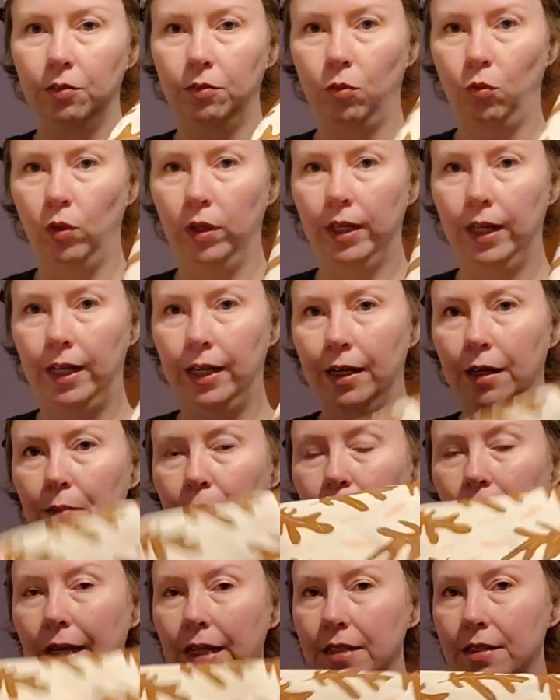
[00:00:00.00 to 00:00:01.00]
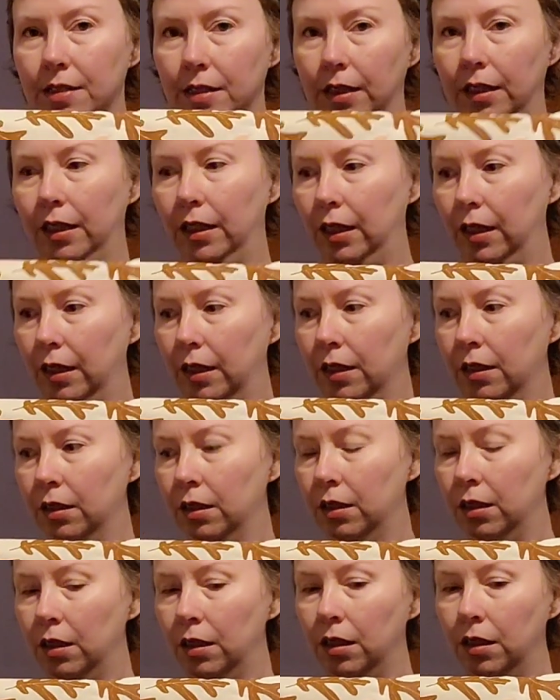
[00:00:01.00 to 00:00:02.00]
of what I am basing
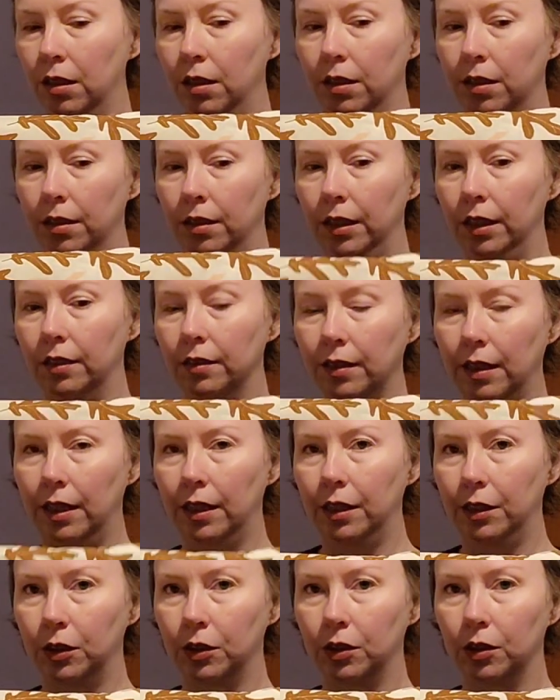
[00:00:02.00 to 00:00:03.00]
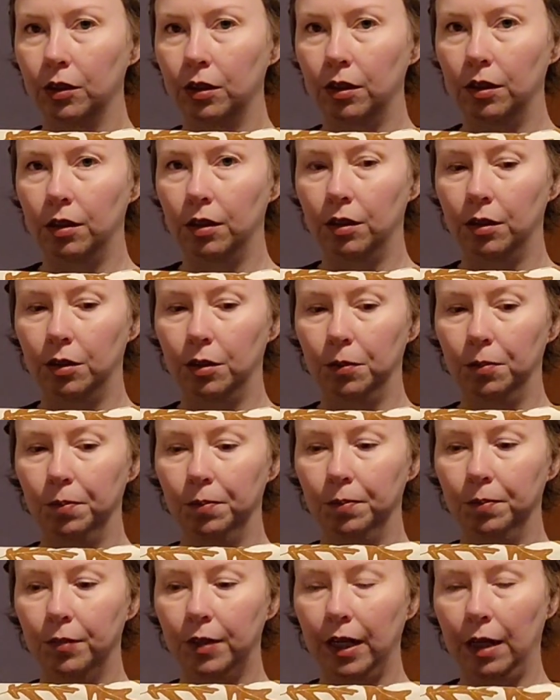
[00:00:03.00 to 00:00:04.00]
the entire
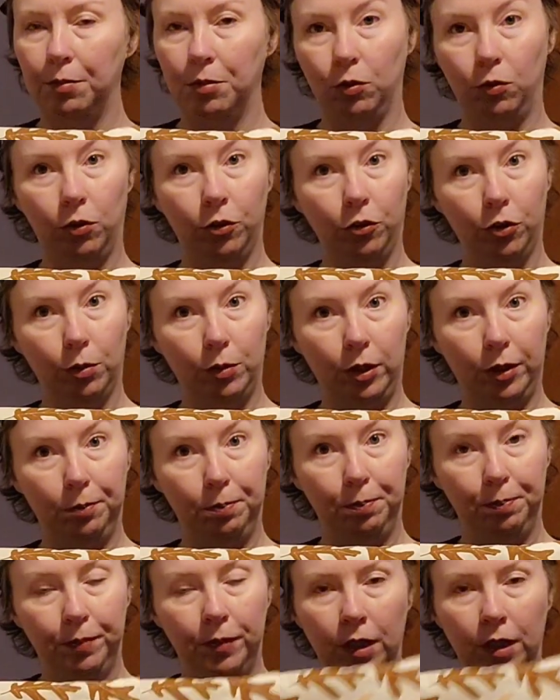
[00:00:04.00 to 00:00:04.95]
capsule wardrobe on.